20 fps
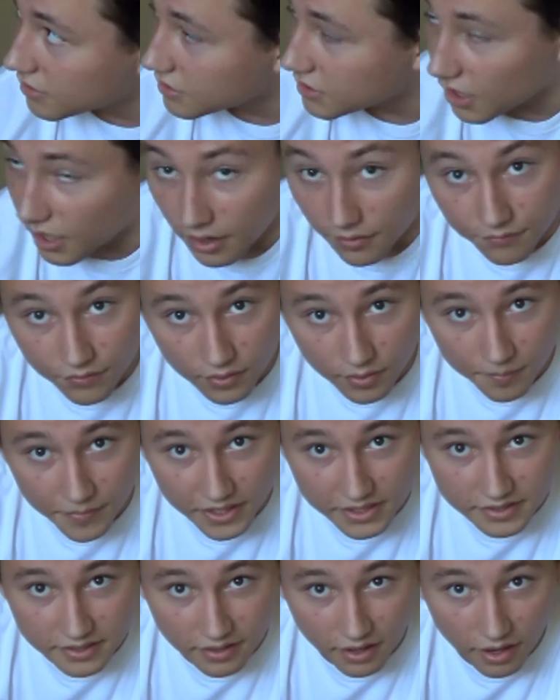sorry for the
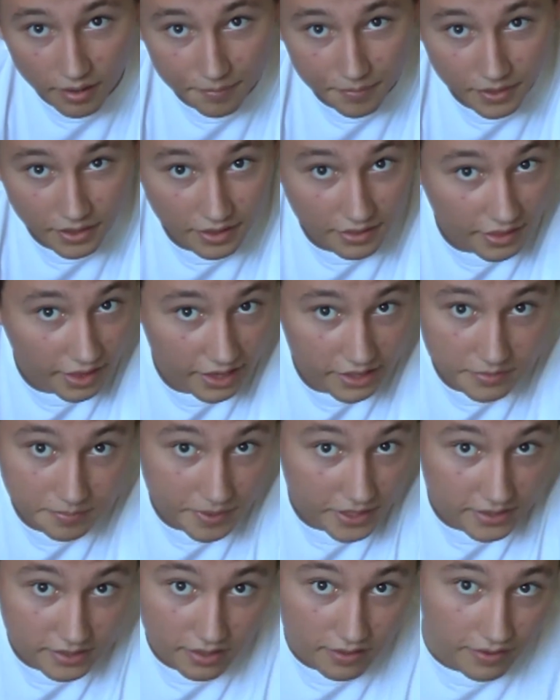mix-up, and that's
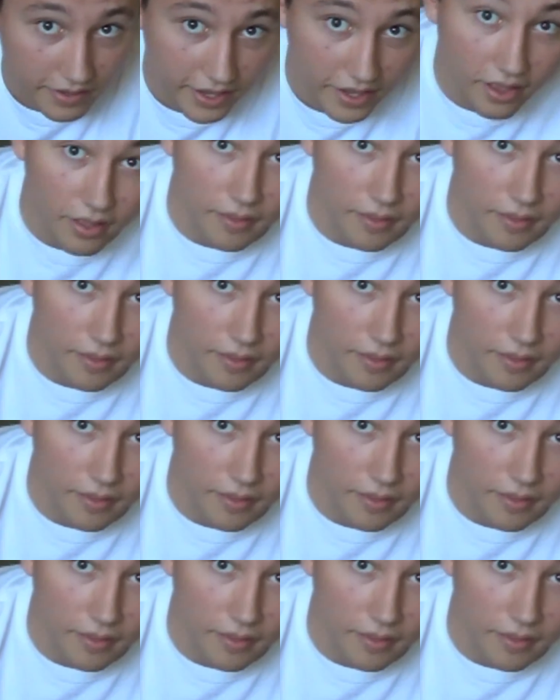basically